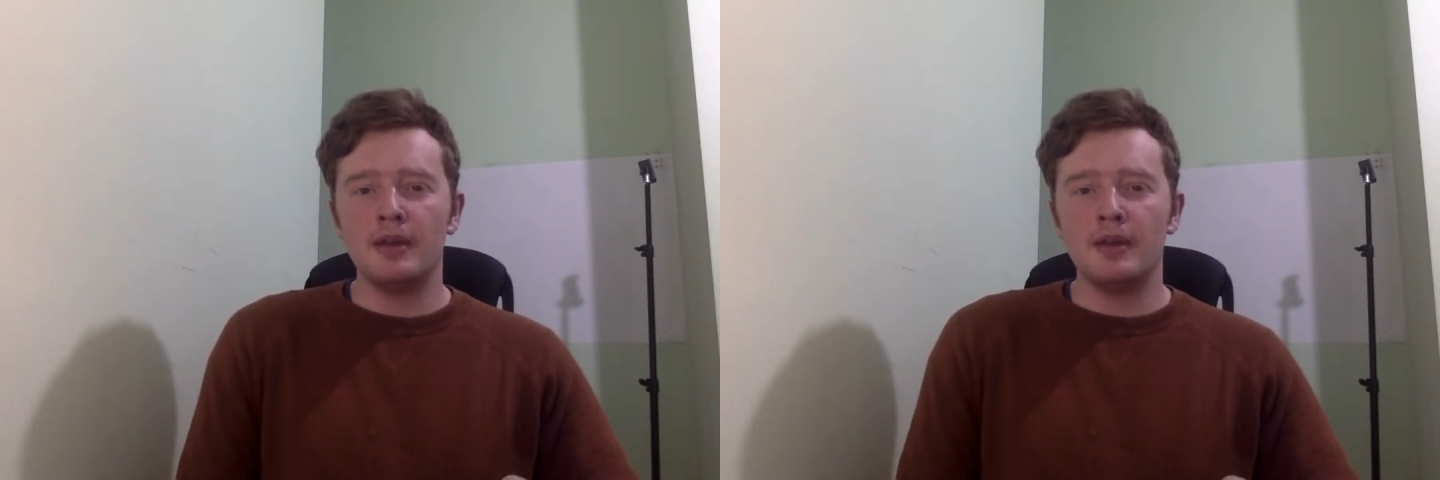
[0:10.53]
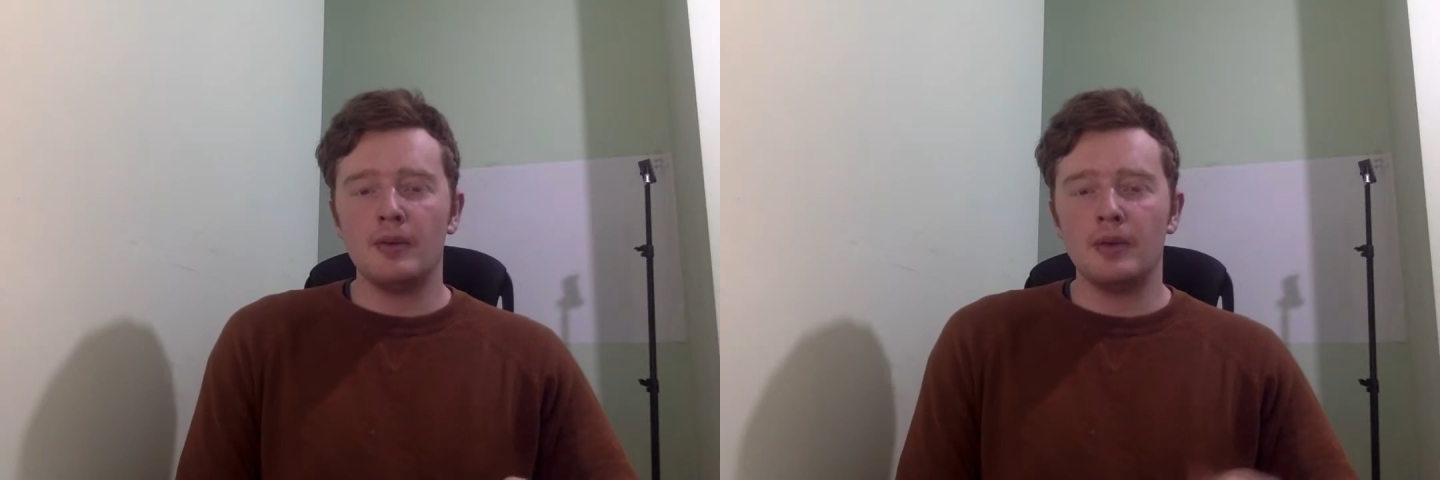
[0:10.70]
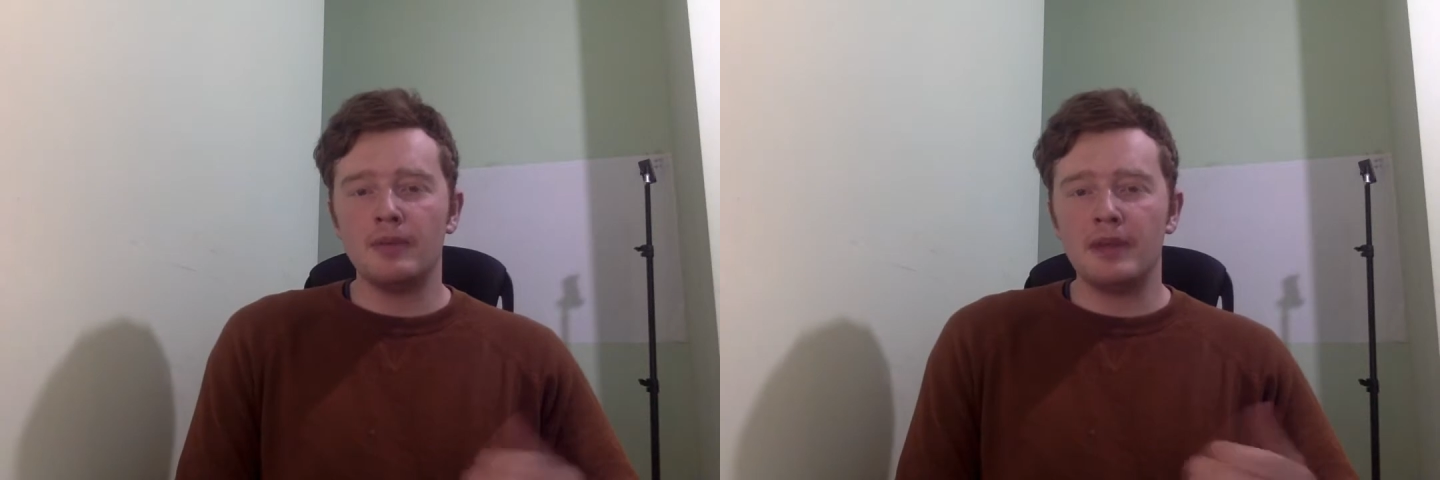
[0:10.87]

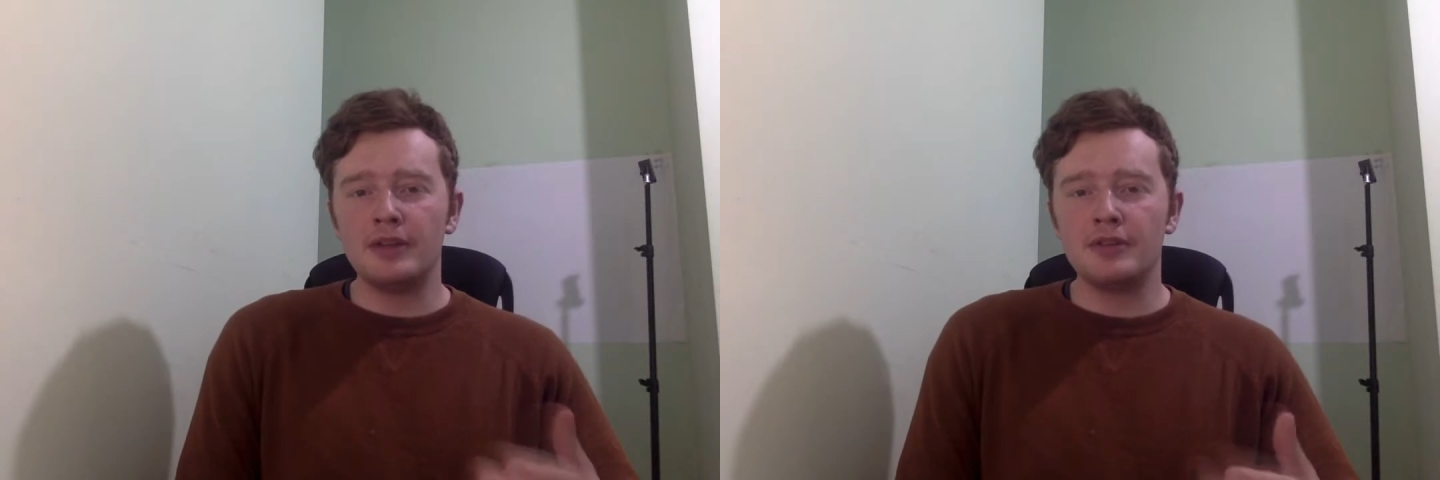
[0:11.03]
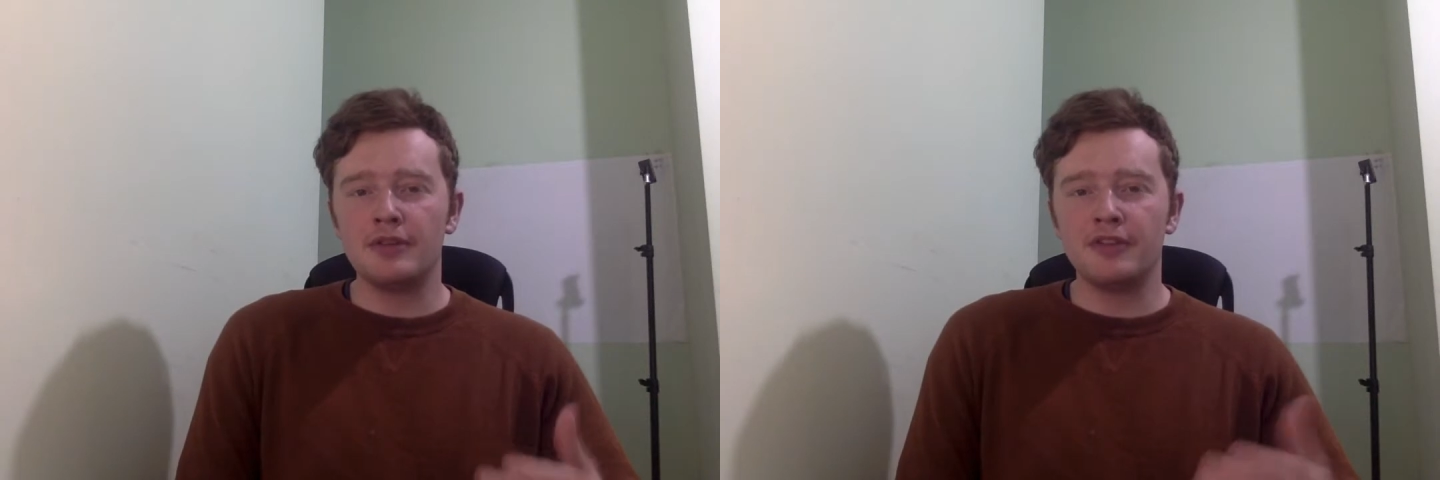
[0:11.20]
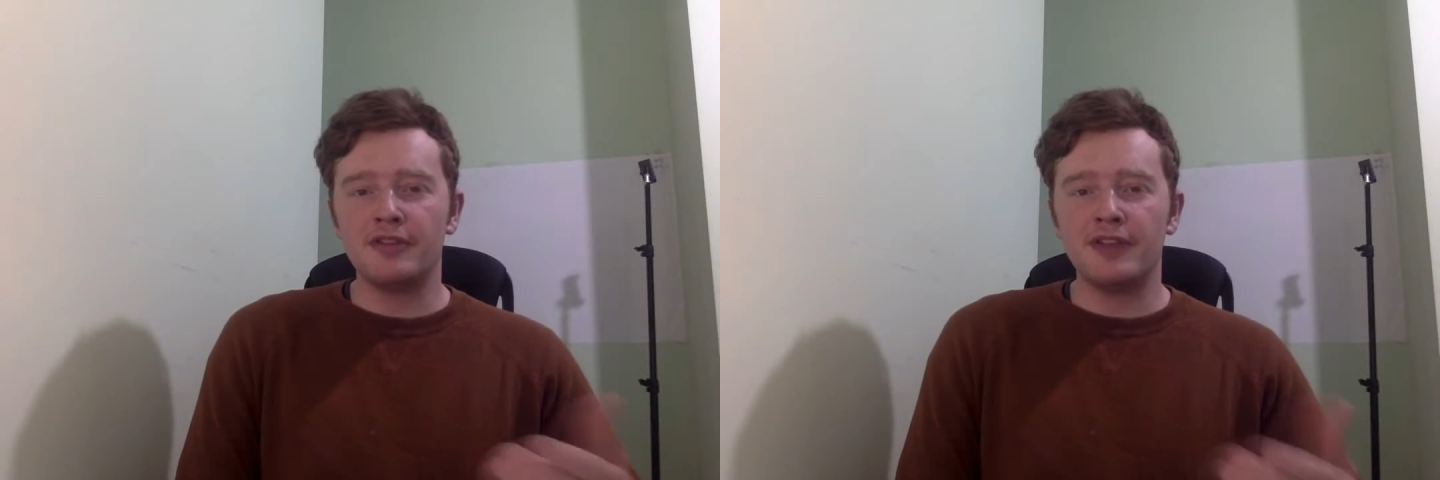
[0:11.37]
Well, matter
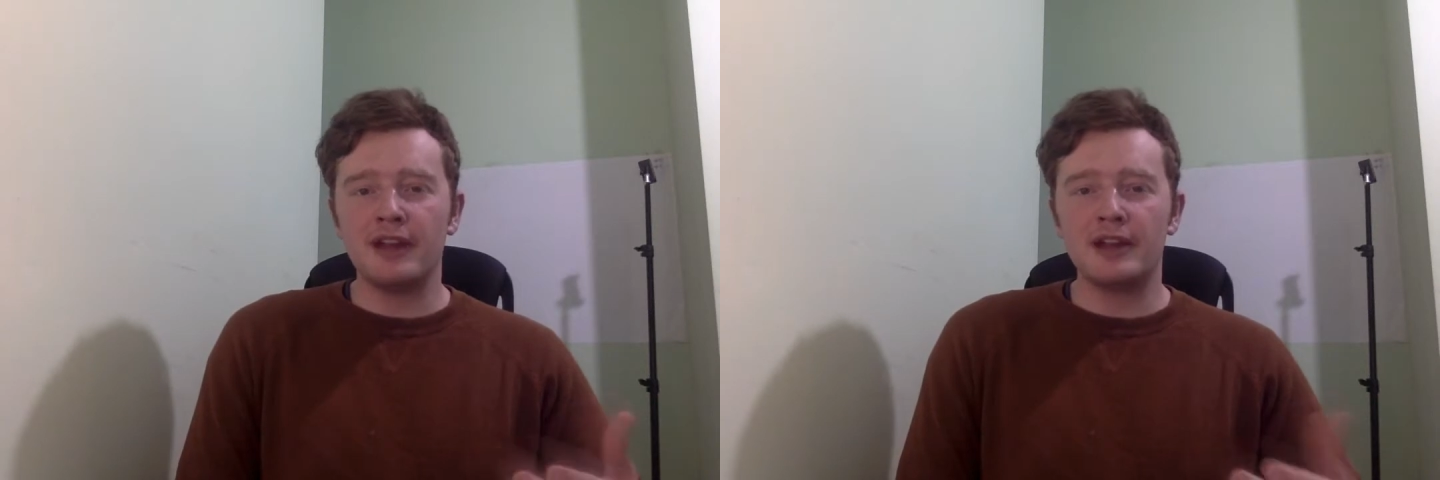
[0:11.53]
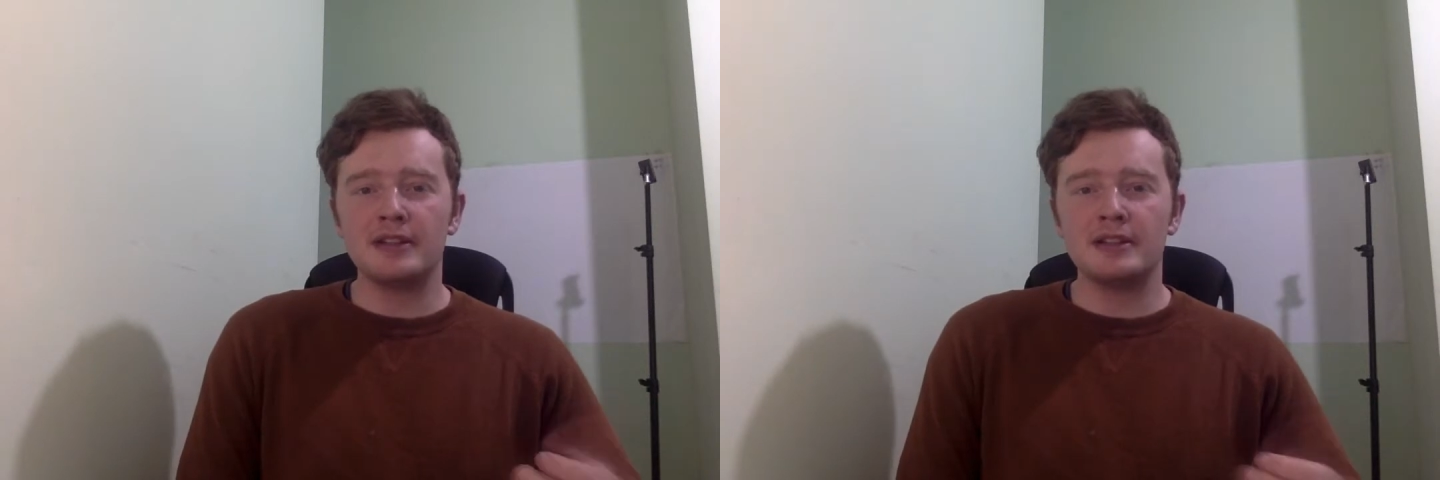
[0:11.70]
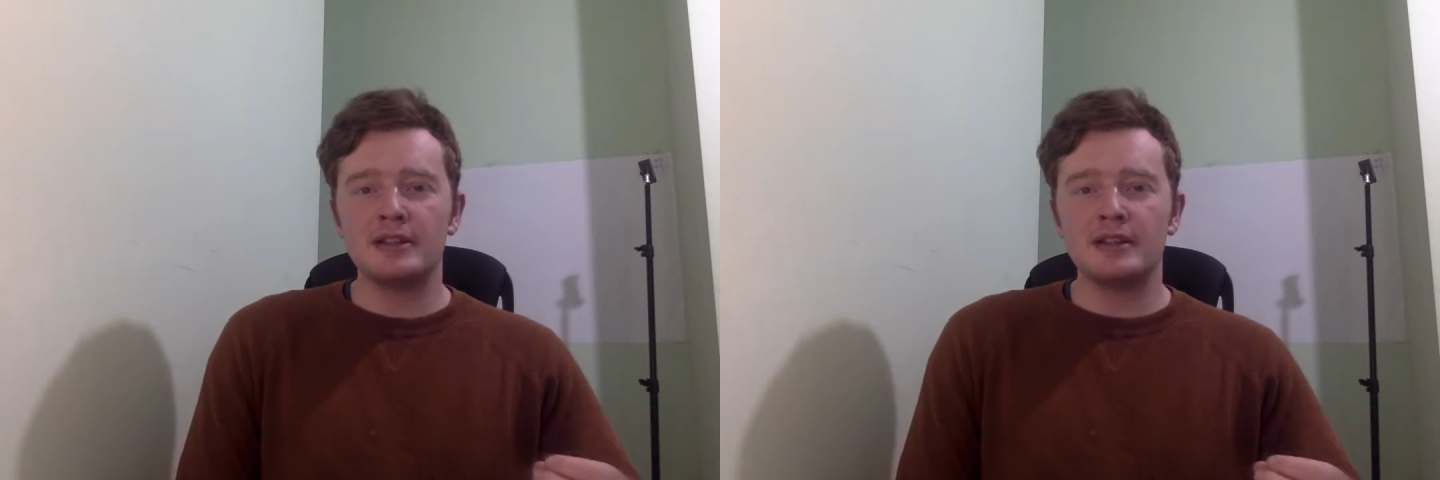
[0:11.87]
of fact